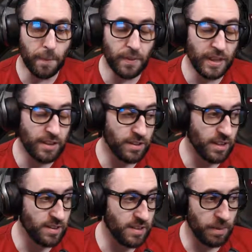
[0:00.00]

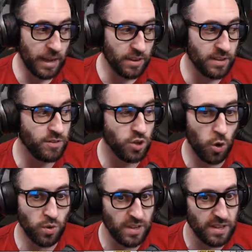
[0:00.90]
this is something else that they've
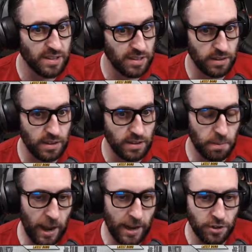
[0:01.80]
shown since the
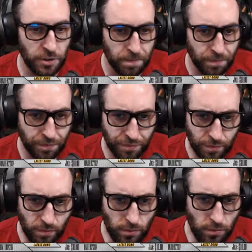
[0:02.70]
patch.
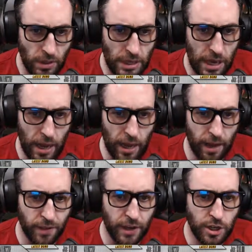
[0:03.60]

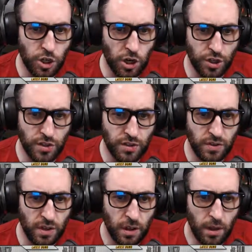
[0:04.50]
The
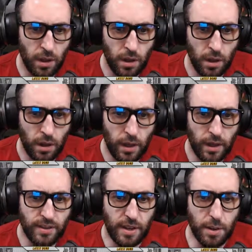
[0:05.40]
conjunctions
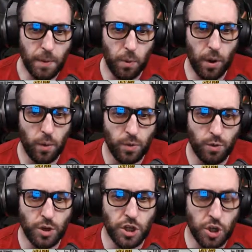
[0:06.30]
seem to be what was
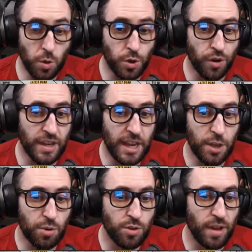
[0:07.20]
originally shown during the
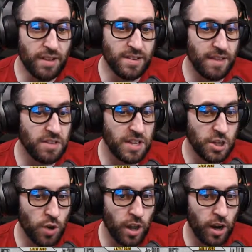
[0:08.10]
E3 2017
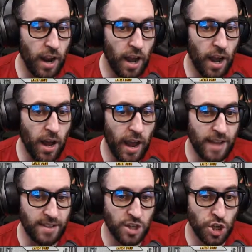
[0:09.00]
trailer
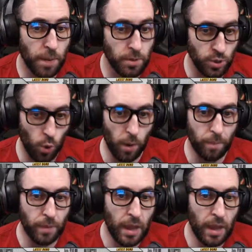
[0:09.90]
as a Shaper Storm.